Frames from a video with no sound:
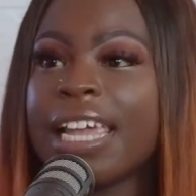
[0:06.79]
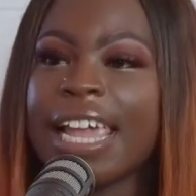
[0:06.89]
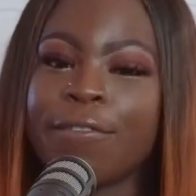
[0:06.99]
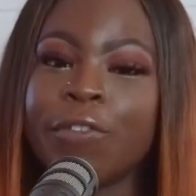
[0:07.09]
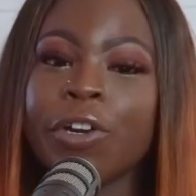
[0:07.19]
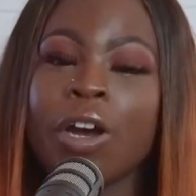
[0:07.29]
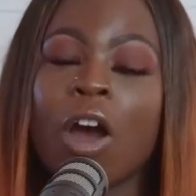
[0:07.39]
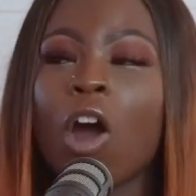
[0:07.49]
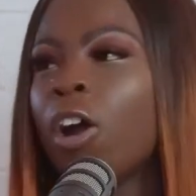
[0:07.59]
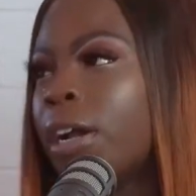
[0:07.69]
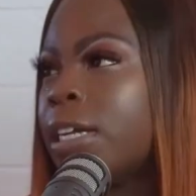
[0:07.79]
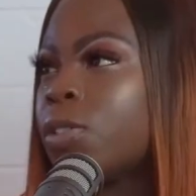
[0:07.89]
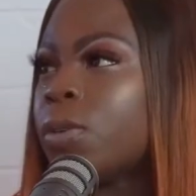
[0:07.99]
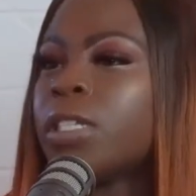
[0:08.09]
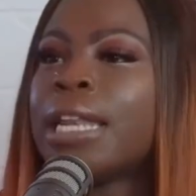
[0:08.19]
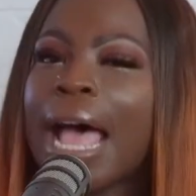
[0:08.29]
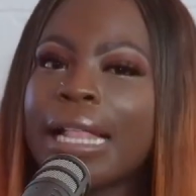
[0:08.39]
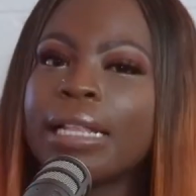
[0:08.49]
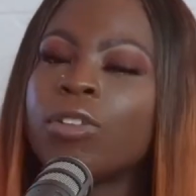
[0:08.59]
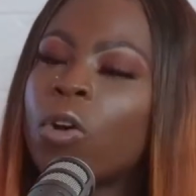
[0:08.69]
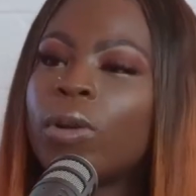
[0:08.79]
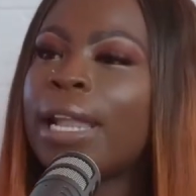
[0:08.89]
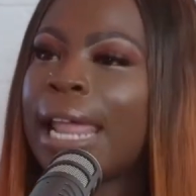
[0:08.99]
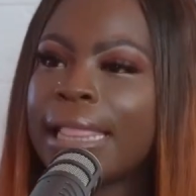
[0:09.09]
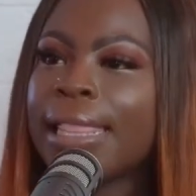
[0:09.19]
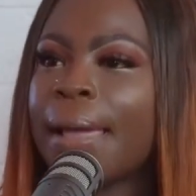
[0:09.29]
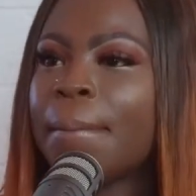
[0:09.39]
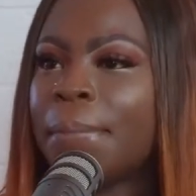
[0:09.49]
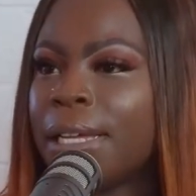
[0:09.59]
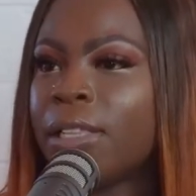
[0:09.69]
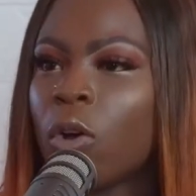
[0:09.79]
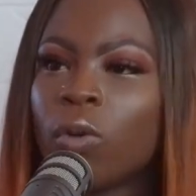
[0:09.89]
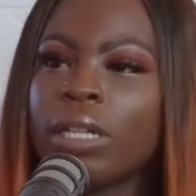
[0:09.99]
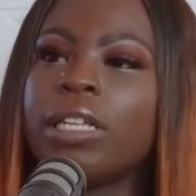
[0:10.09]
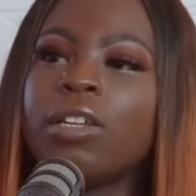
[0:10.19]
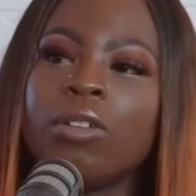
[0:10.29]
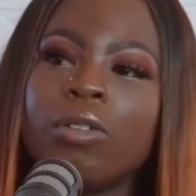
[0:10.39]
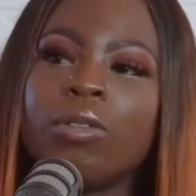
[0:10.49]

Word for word: if you're an artist or not, don't let that be the only thing you do.